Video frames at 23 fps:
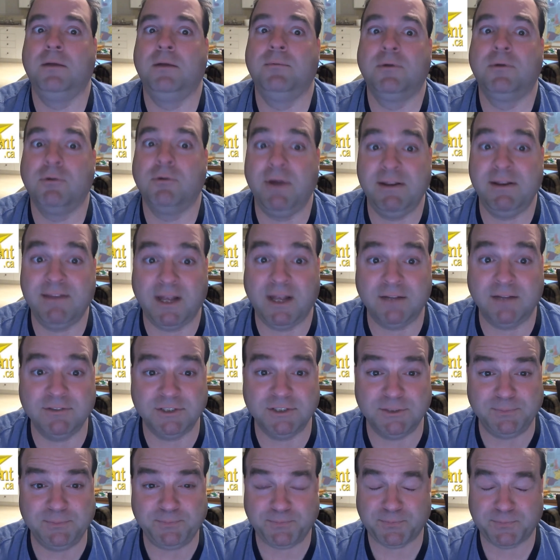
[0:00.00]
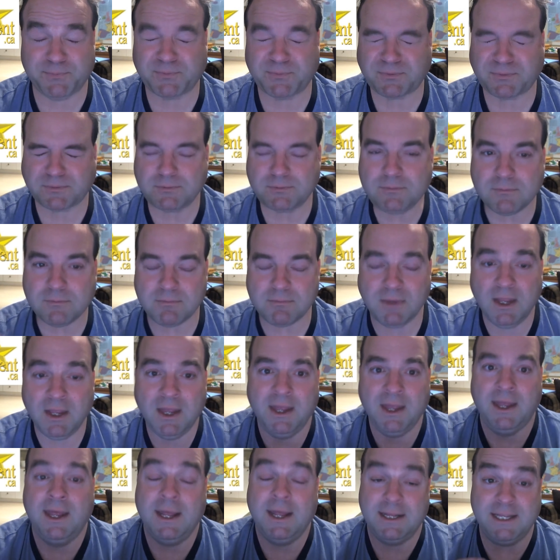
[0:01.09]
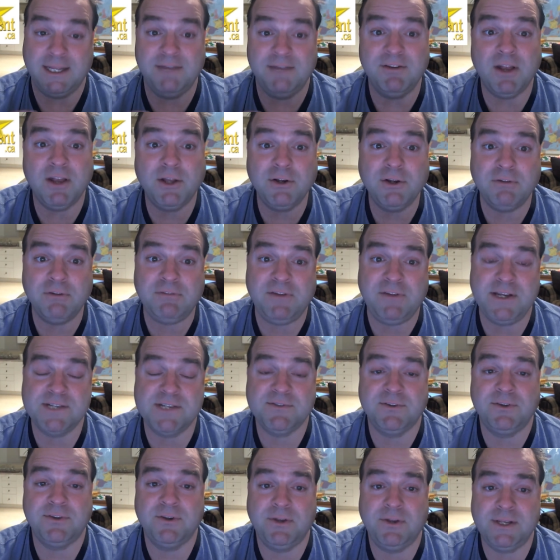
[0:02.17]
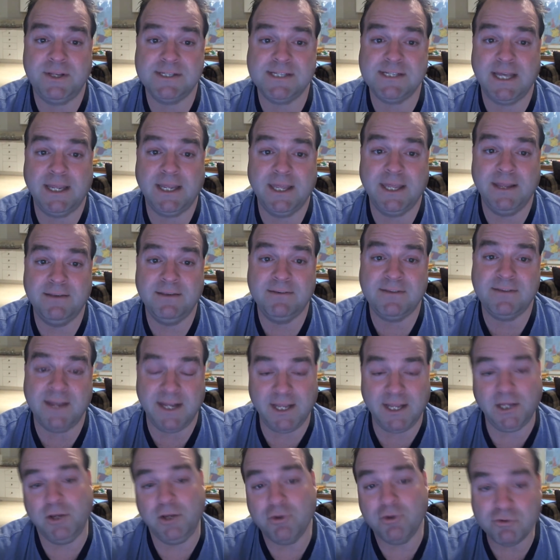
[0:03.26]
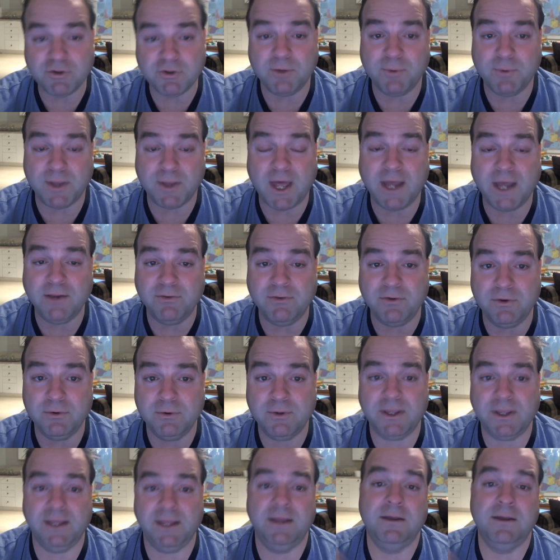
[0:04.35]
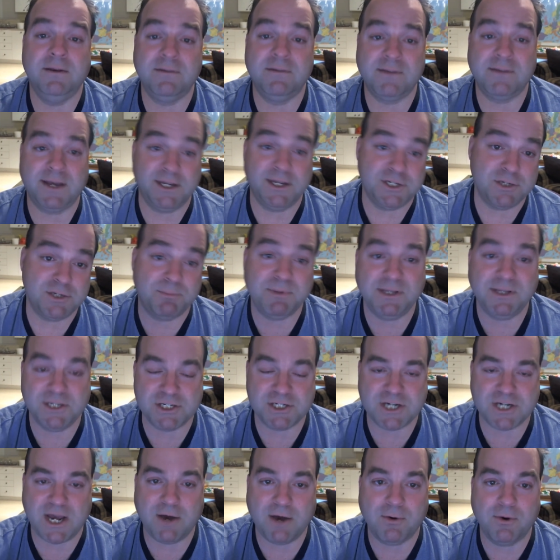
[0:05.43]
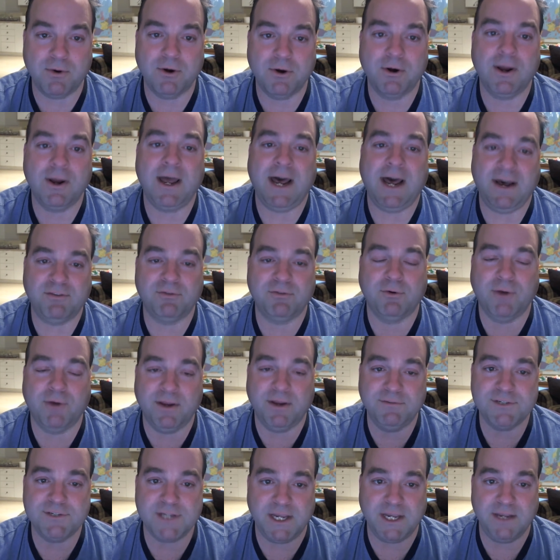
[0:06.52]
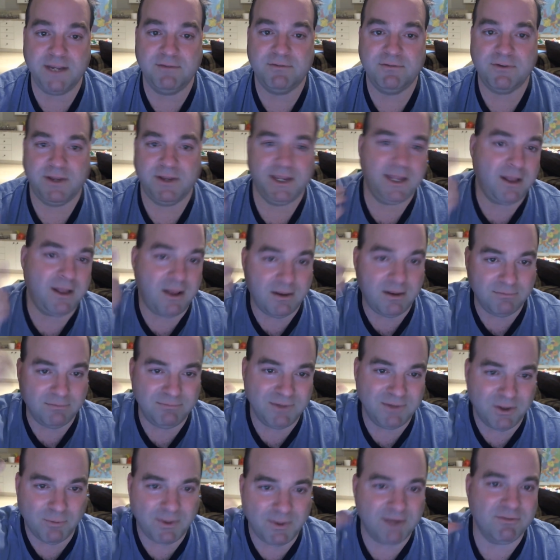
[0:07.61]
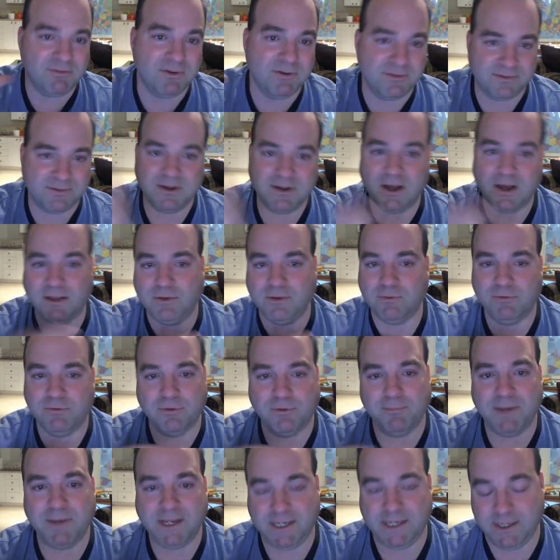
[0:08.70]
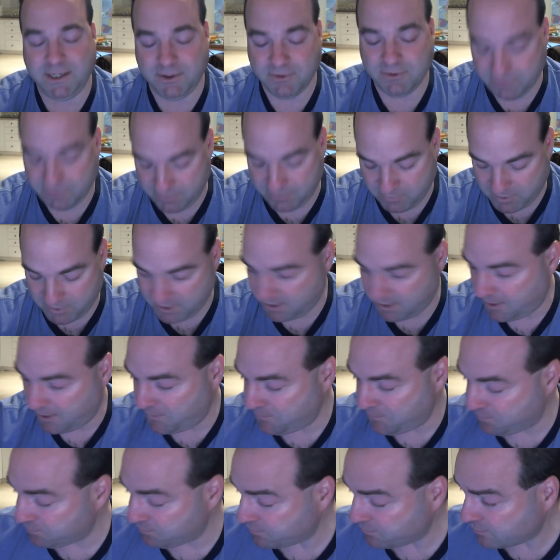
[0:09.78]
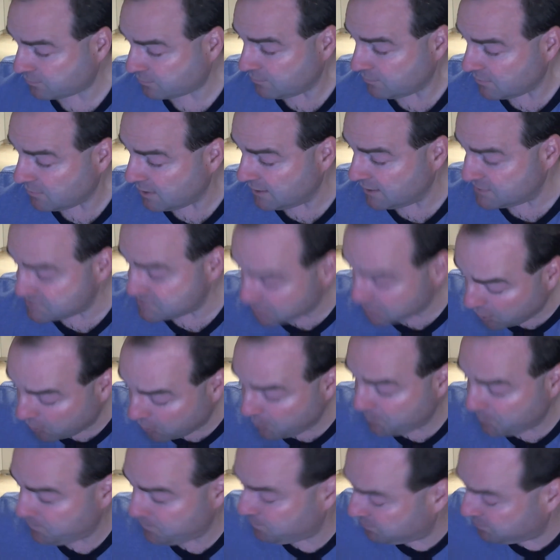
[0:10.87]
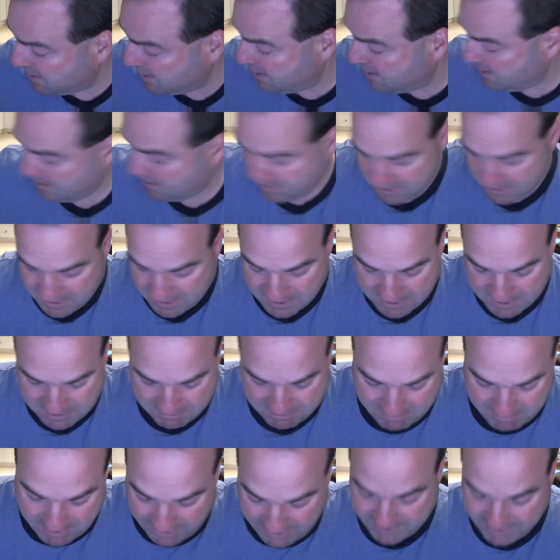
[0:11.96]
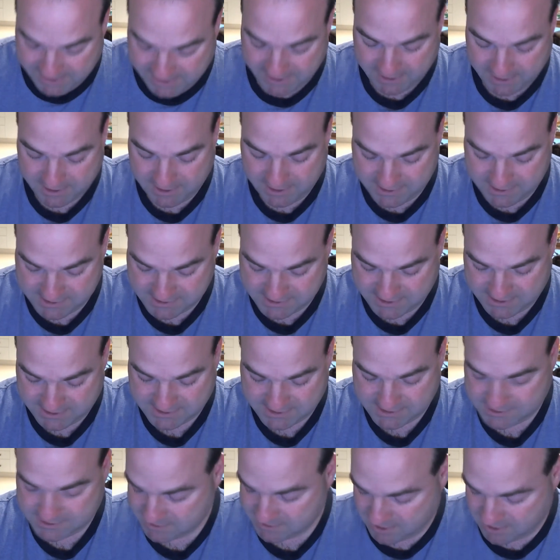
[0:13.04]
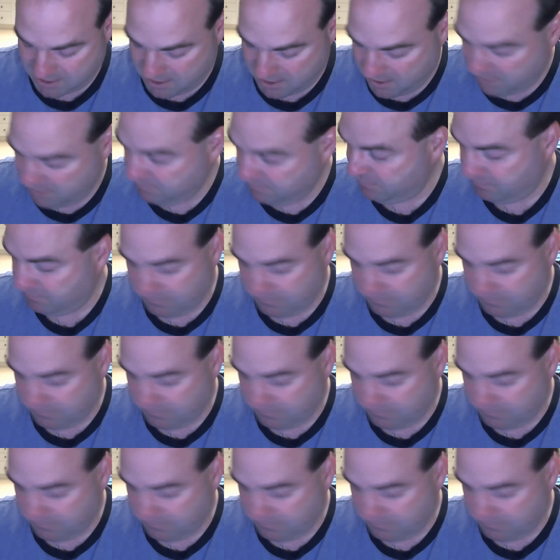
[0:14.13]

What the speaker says: Great television. Leave it on your face for 30 seconds, and then usually what I do is I jump in the shower after I've shaved. So I get off, you know, whatever's gotten over my ears and whatnot. And so my kit consists of